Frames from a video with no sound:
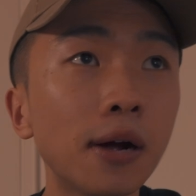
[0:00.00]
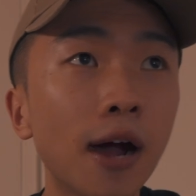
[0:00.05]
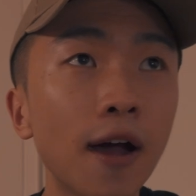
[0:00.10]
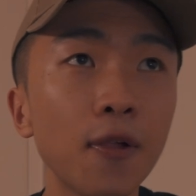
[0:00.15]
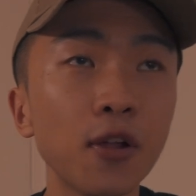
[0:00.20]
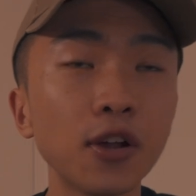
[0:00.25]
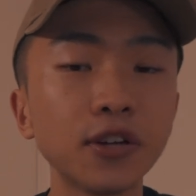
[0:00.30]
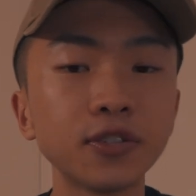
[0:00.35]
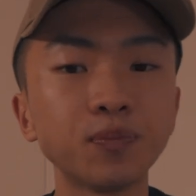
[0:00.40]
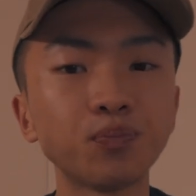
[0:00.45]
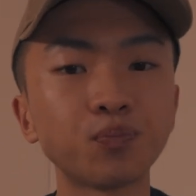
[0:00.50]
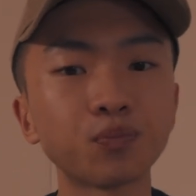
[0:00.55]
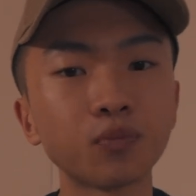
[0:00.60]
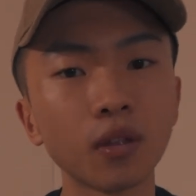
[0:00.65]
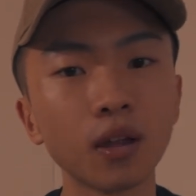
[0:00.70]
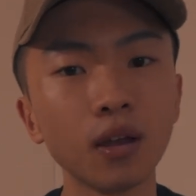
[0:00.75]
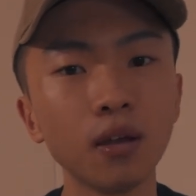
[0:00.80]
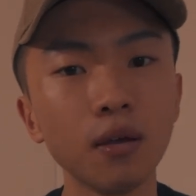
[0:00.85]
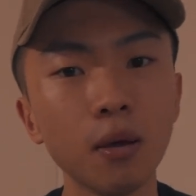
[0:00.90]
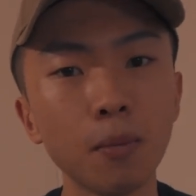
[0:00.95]
I think
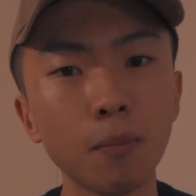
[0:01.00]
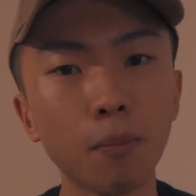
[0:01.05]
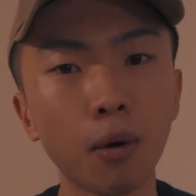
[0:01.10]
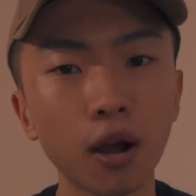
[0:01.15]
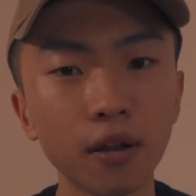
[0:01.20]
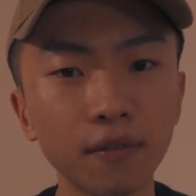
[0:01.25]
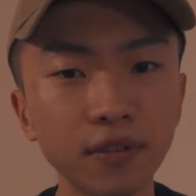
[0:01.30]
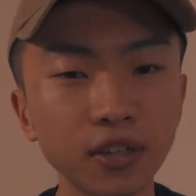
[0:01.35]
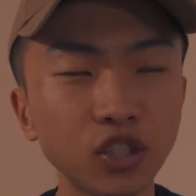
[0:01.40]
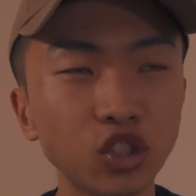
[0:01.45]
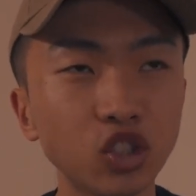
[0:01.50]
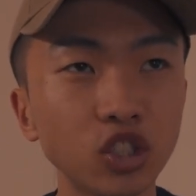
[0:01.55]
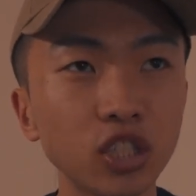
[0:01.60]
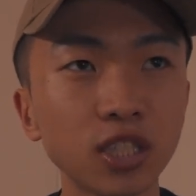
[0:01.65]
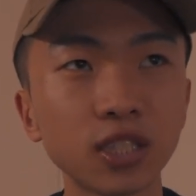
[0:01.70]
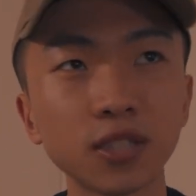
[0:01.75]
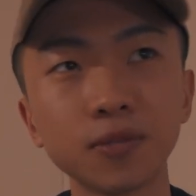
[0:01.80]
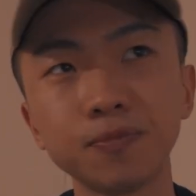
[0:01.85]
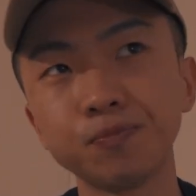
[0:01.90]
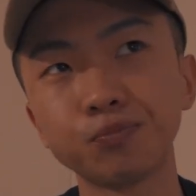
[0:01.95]
part of it is
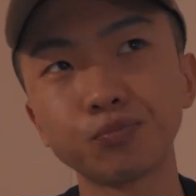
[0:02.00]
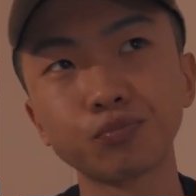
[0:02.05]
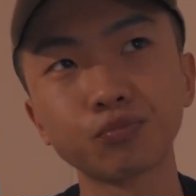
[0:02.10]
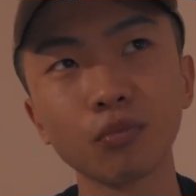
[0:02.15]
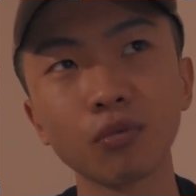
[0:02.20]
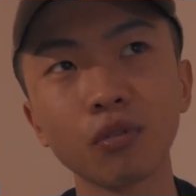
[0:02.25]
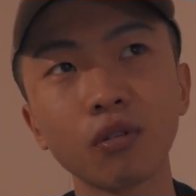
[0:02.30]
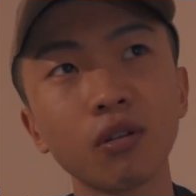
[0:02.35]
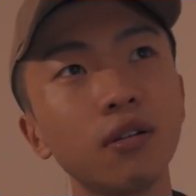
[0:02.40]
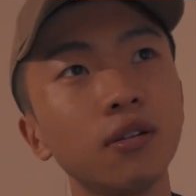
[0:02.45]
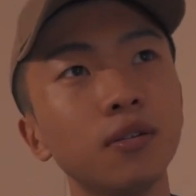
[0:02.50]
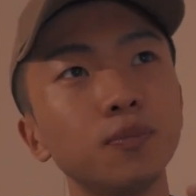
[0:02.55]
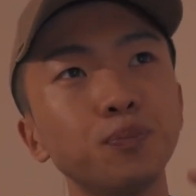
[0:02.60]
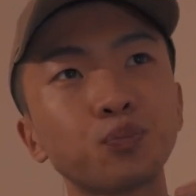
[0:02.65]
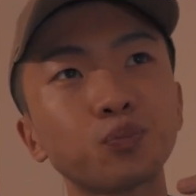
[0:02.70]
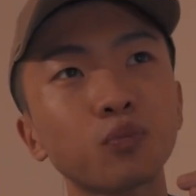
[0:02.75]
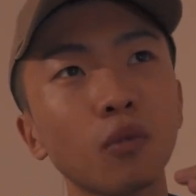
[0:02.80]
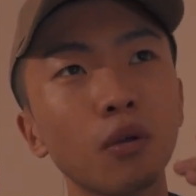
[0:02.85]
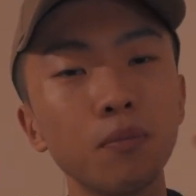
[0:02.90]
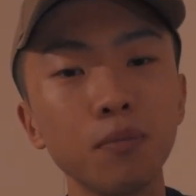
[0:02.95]
just
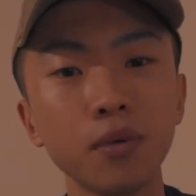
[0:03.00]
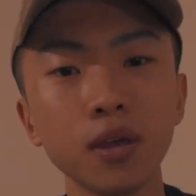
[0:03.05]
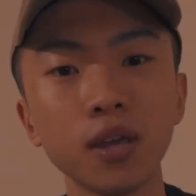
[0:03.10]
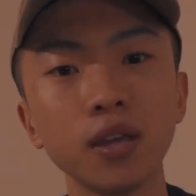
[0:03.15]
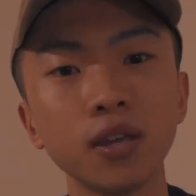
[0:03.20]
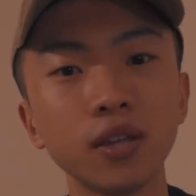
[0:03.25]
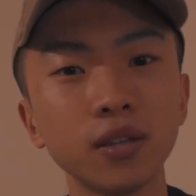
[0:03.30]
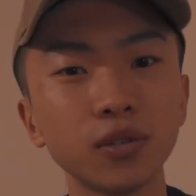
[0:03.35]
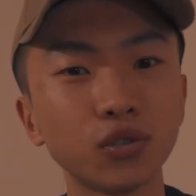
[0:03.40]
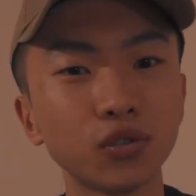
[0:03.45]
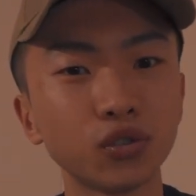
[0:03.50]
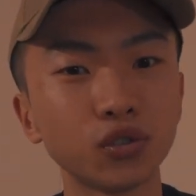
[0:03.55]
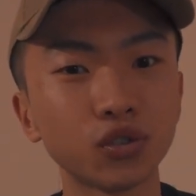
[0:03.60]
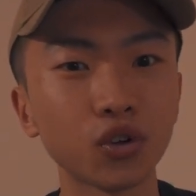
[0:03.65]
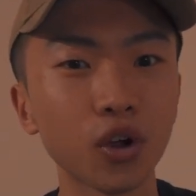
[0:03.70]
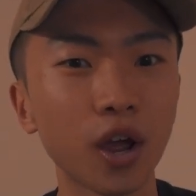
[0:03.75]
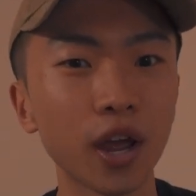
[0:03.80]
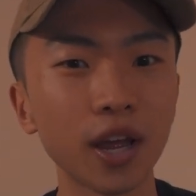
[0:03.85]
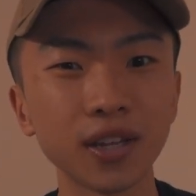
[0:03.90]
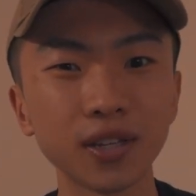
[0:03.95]
me
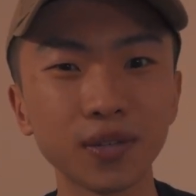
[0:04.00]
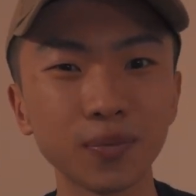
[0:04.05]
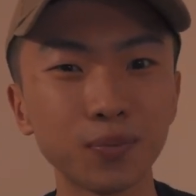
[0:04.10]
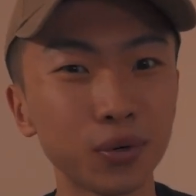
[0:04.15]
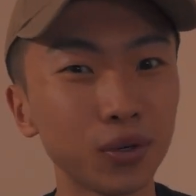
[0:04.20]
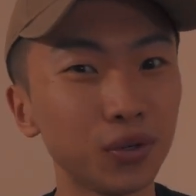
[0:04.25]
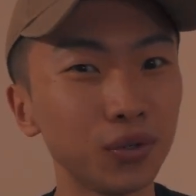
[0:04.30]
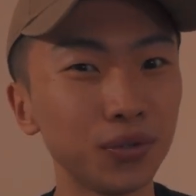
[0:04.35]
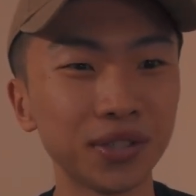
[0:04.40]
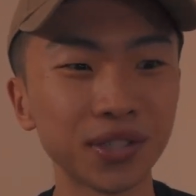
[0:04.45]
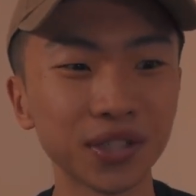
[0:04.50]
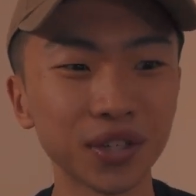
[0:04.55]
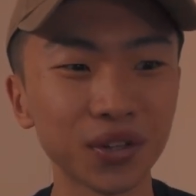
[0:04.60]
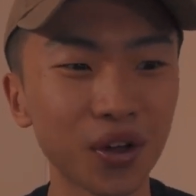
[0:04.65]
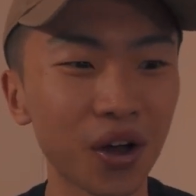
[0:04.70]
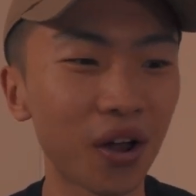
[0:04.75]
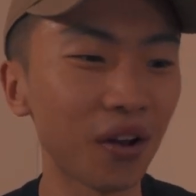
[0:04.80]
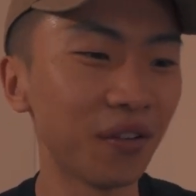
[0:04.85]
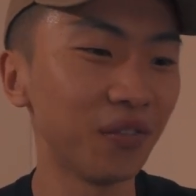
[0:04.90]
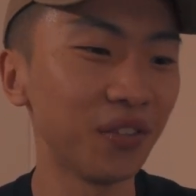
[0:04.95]
trying to produce a
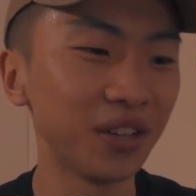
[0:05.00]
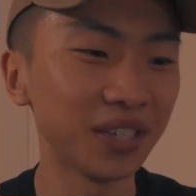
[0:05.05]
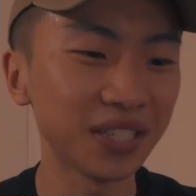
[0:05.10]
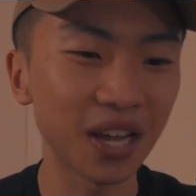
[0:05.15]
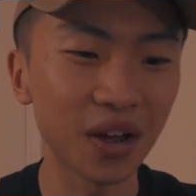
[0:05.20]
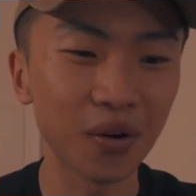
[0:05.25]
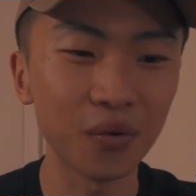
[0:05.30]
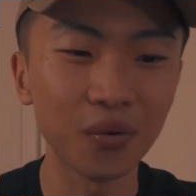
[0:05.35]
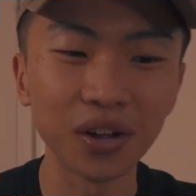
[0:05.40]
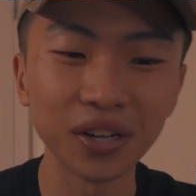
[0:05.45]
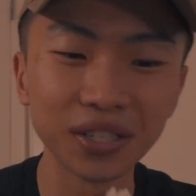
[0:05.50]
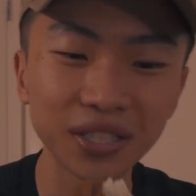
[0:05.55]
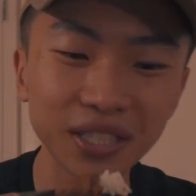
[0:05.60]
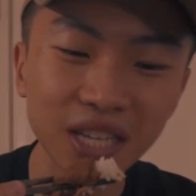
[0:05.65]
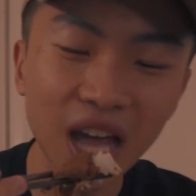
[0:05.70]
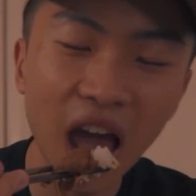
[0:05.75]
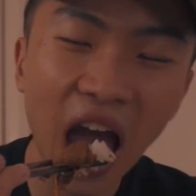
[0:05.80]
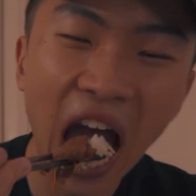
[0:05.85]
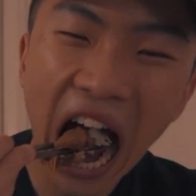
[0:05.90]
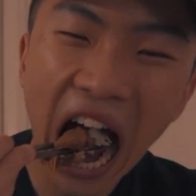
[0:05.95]
lot of this at once.